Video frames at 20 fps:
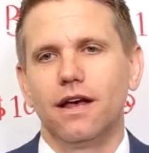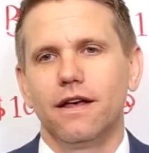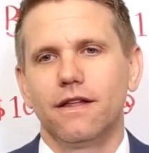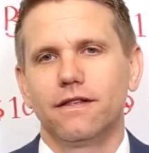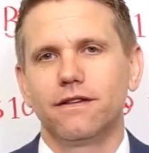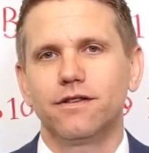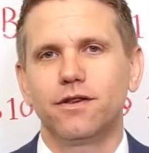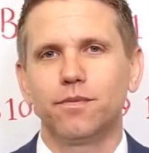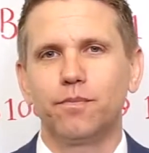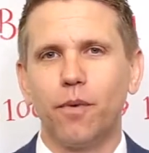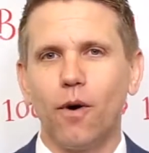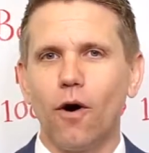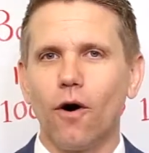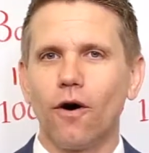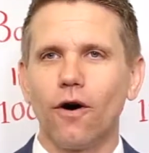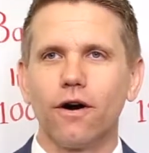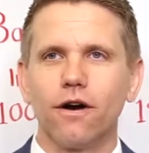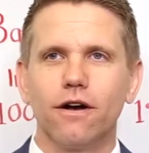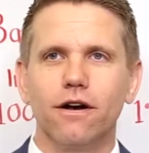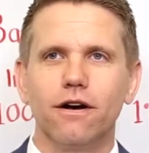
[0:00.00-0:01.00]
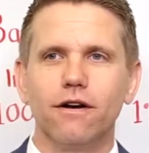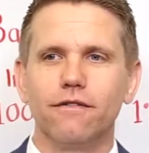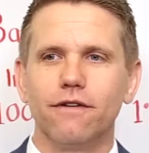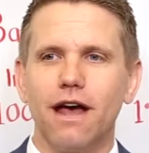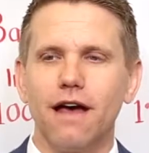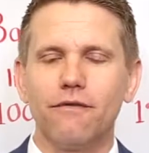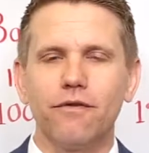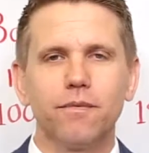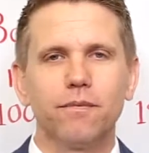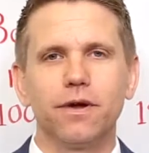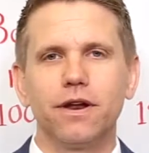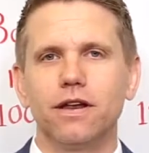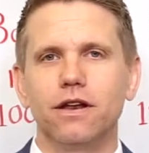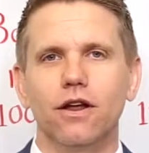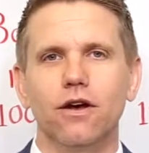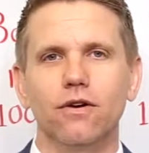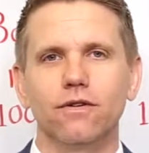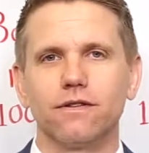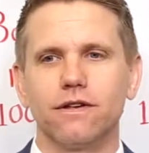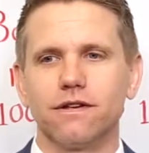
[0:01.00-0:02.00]
This is part of, everybody
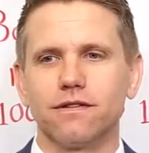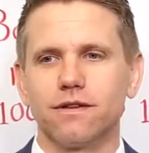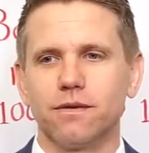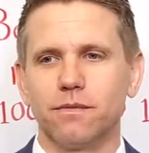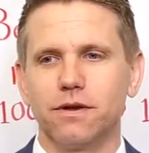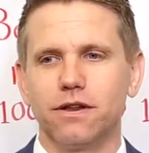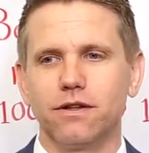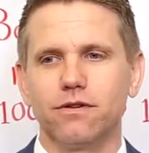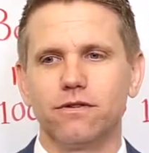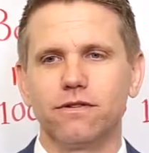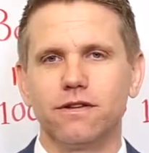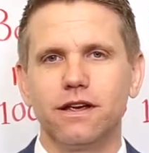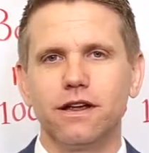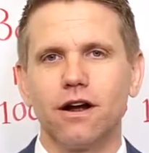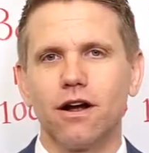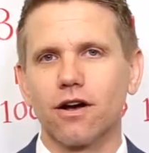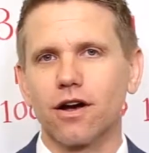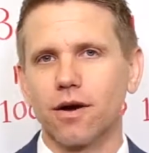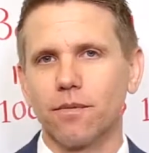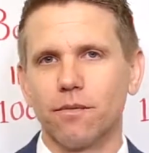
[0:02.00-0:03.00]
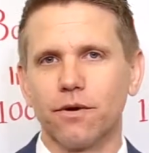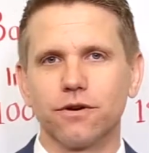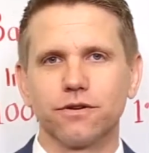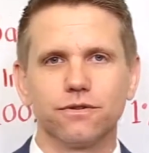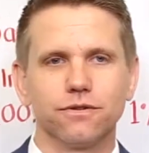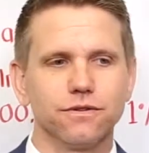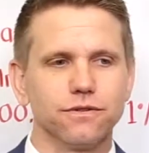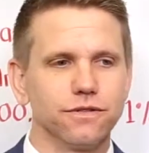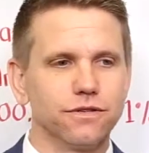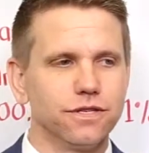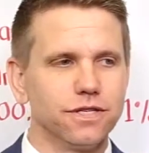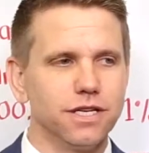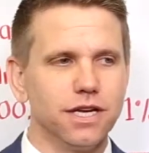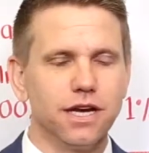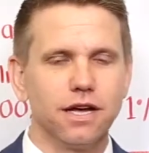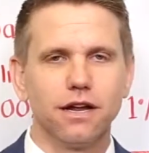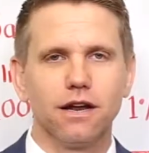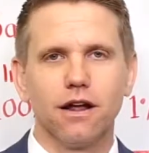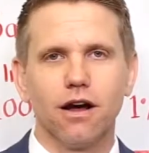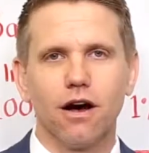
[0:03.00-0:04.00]
knows this. I mean, you see it on commercials, you
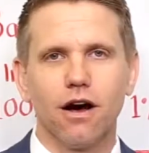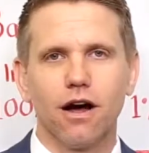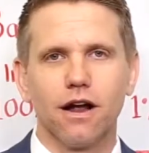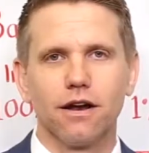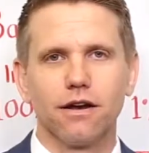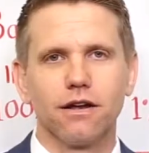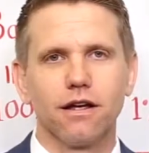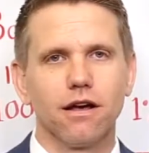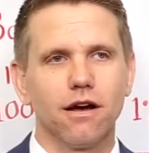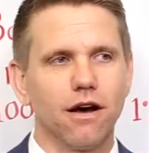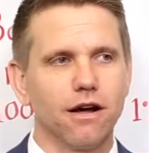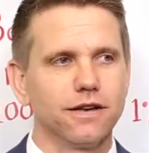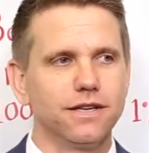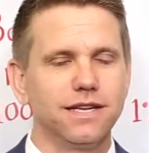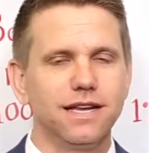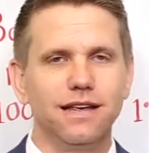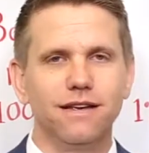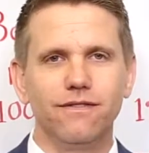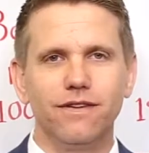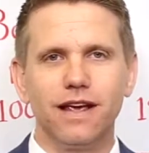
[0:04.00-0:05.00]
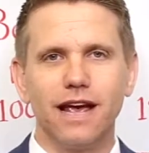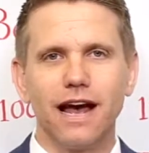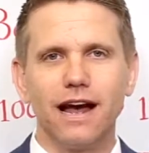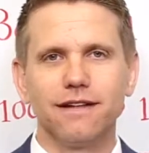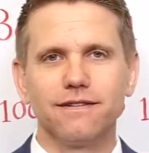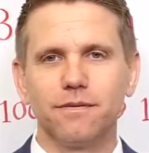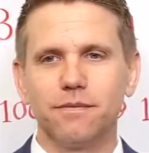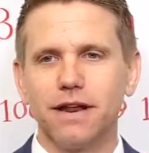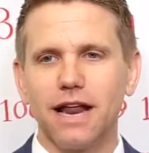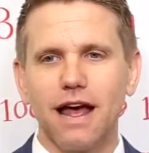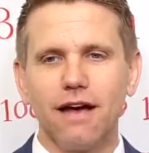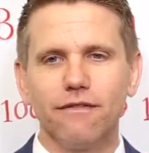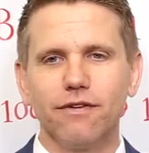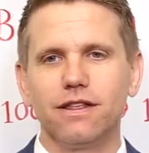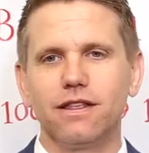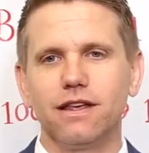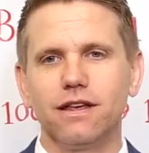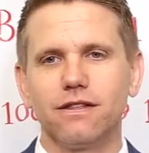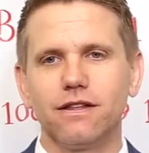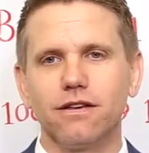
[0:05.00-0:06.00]
see it on TV ads. I mean,
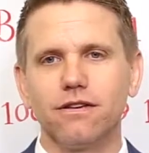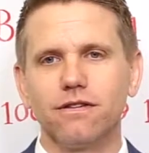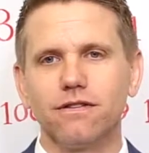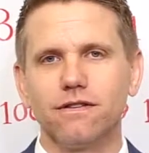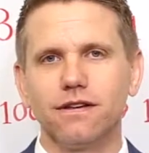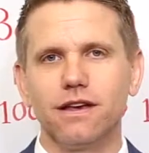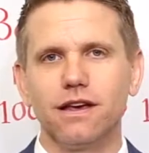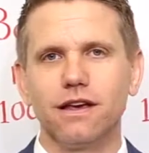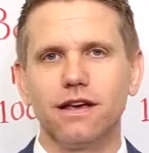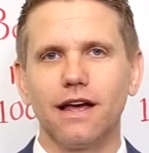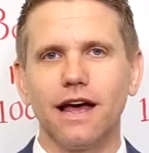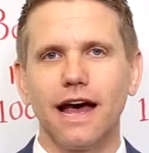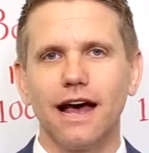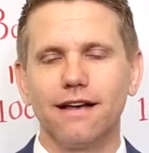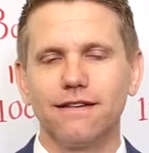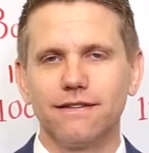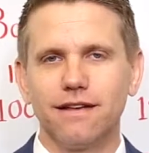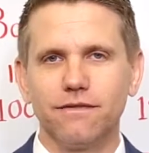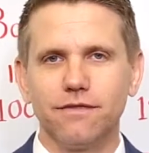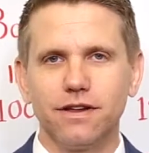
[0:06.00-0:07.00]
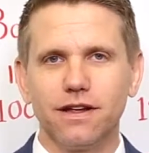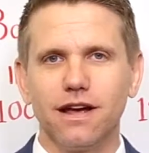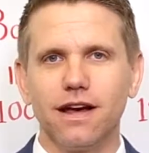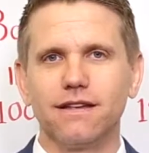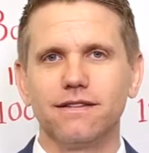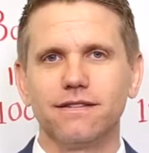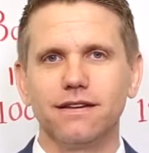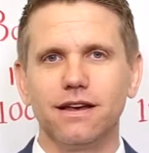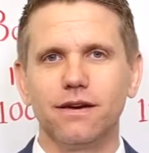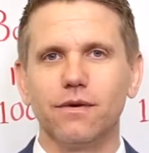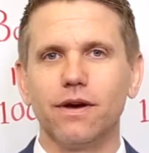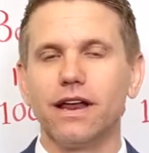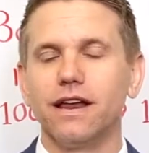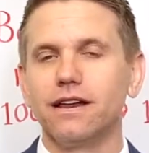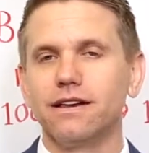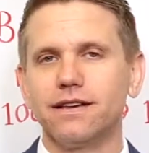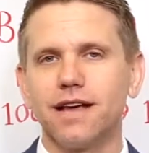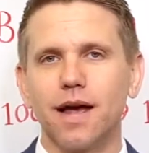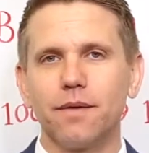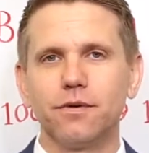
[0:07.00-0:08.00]
everything that you see has FDIC
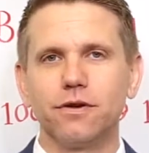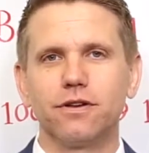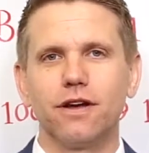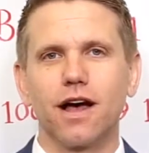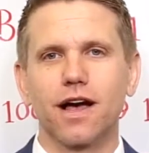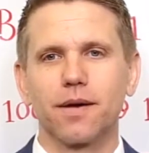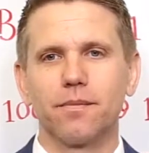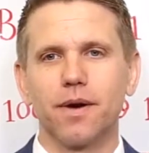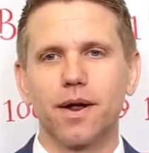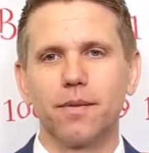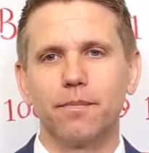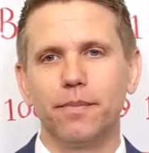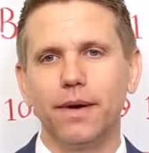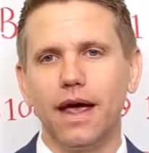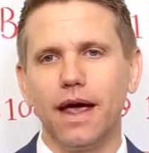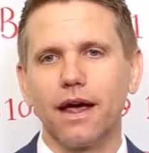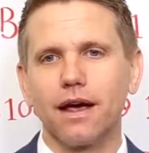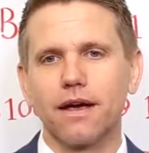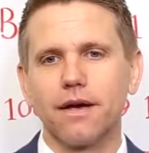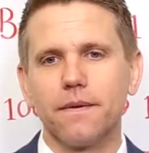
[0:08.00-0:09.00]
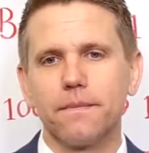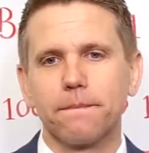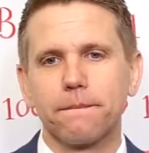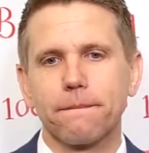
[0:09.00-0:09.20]
anytime you talk about a bank.